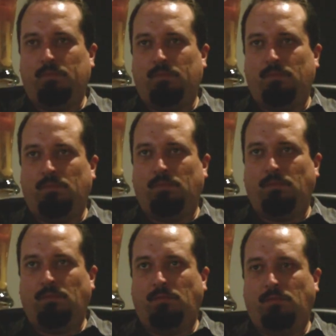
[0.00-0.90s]

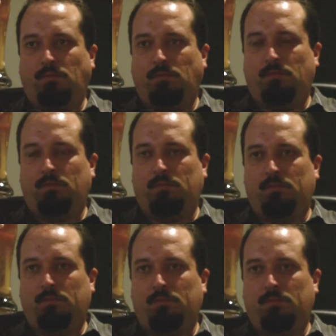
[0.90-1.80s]

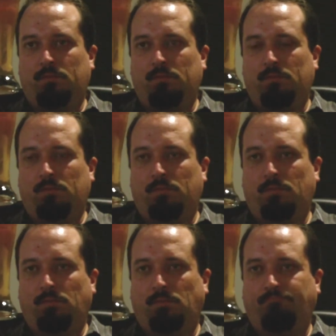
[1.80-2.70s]

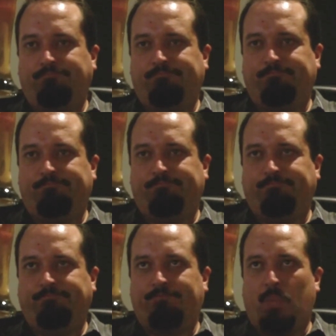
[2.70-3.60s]

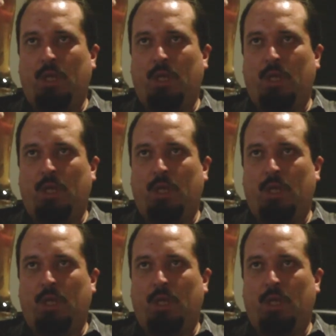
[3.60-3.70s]
(no one is talking)